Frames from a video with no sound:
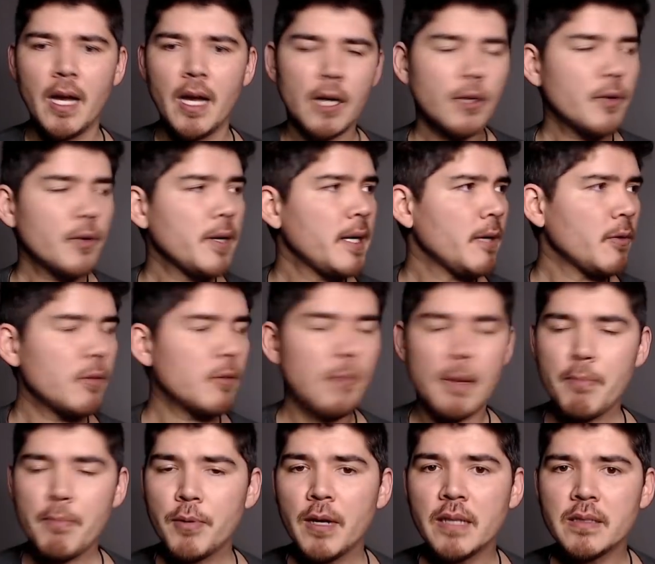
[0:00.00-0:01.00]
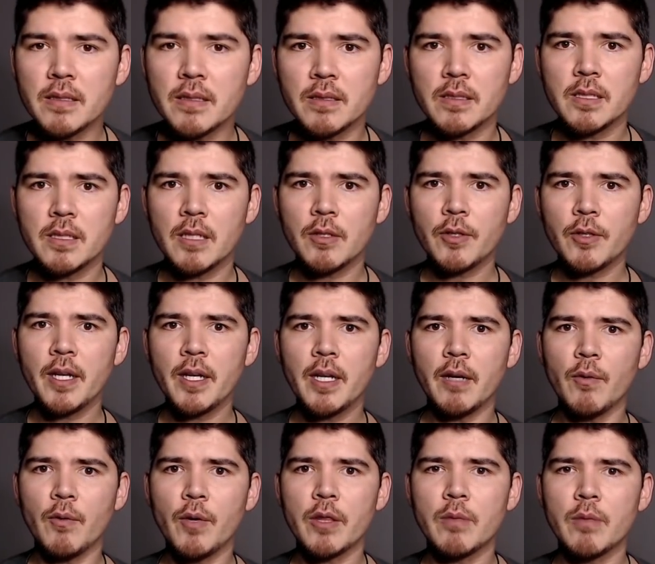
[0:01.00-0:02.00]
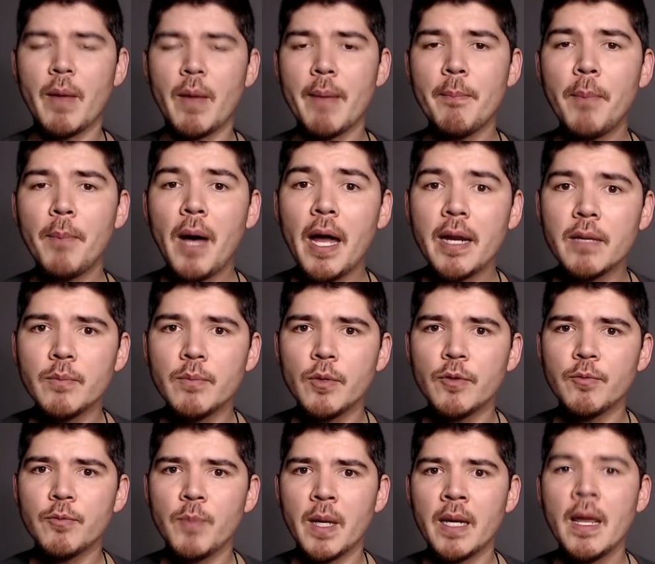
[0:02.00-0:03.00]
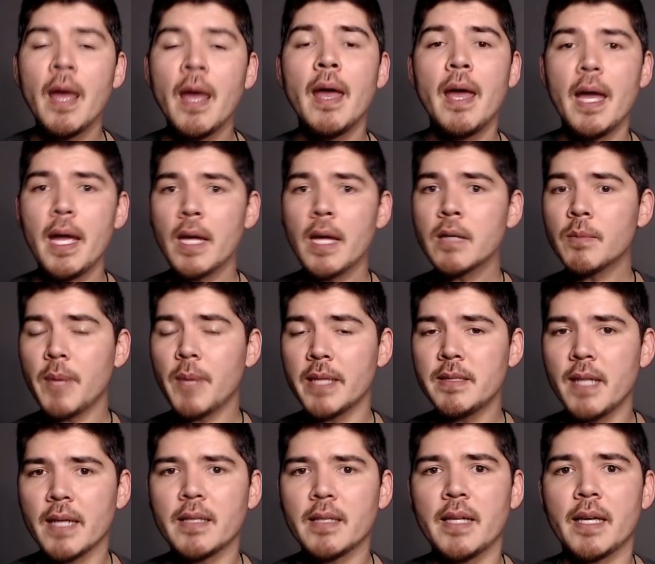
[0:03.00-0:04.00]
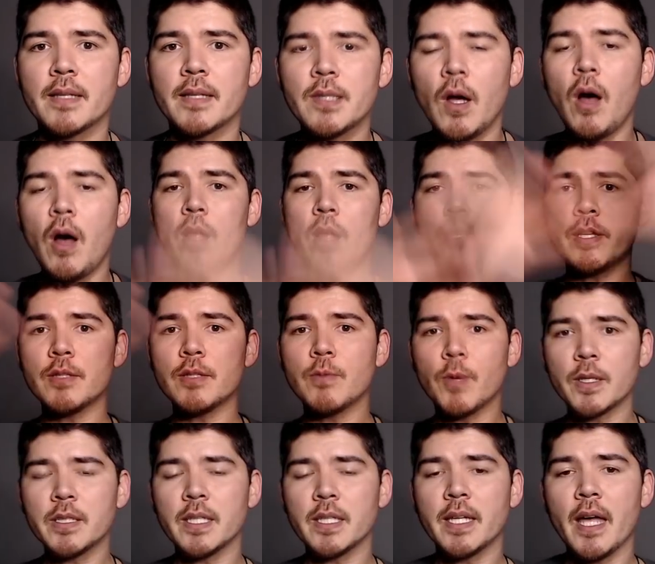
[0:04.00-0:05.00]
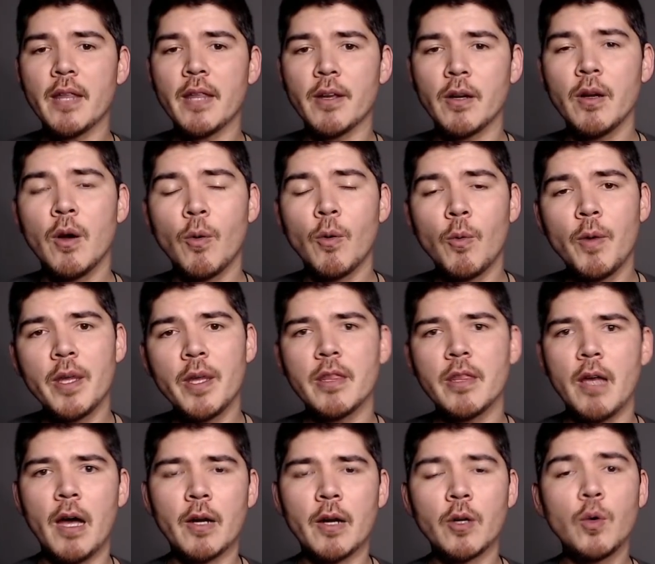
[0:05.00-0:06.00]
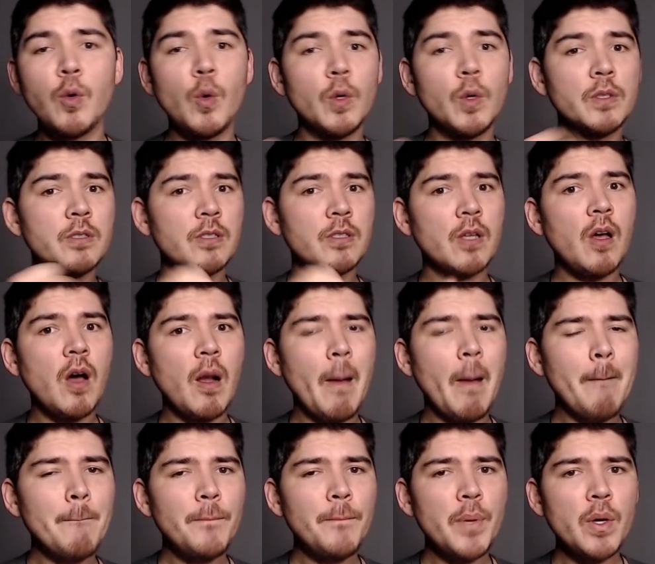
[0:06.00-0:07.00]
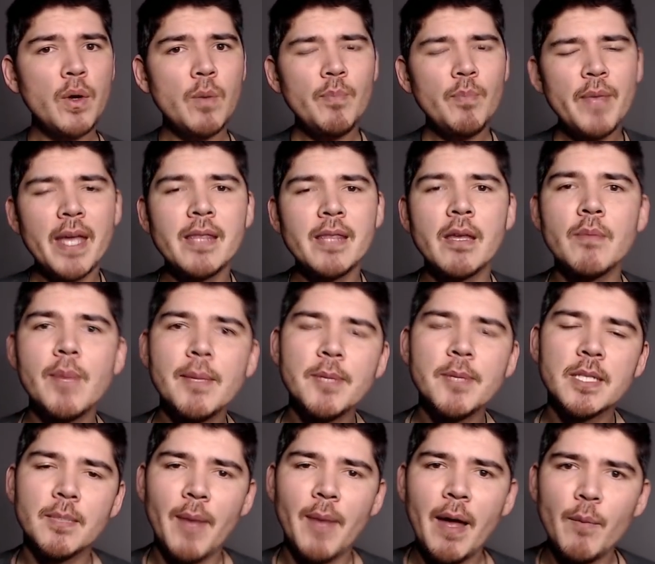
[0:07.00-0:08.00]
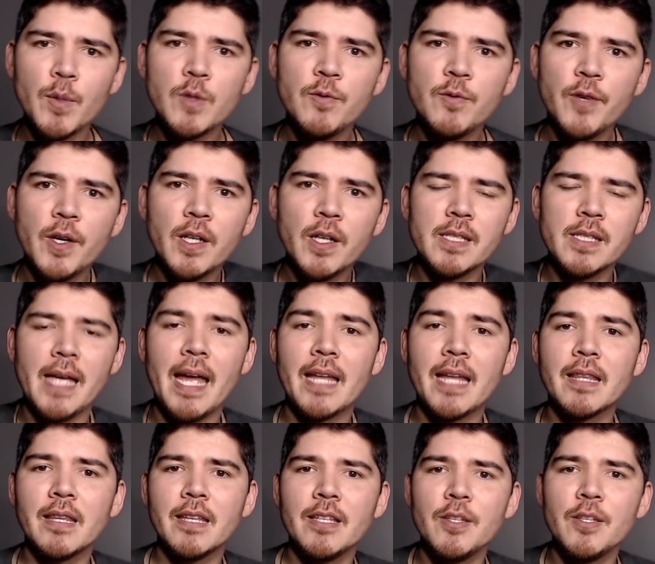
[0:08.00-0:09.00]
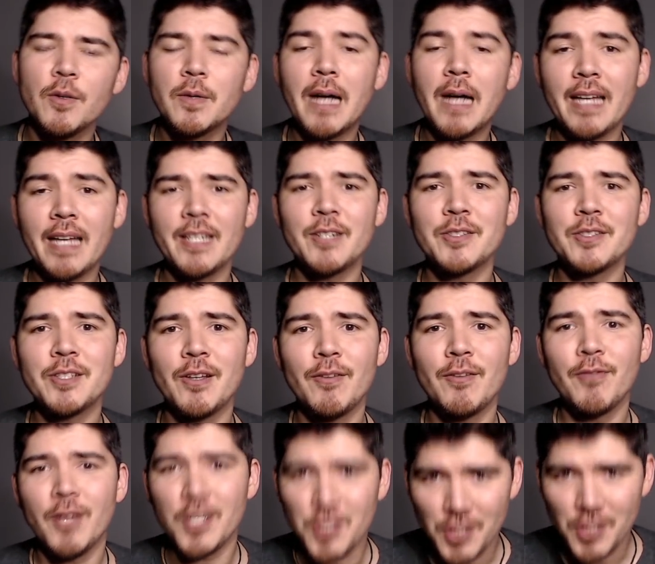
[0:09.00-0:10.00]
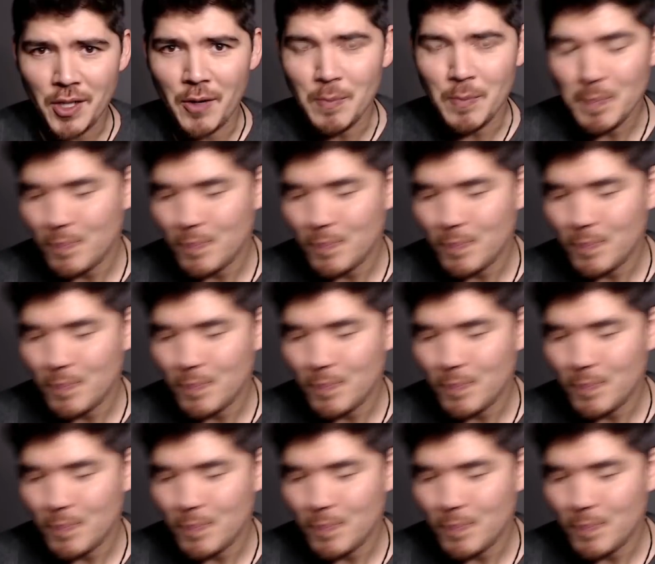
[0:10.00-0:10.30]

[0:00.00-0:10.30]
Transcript: I'll create it with my presence, I'll create it with my body movement and my techniques. All these work together with a cool song, boom, and then maybe some atmospherics, and you got yourself a show.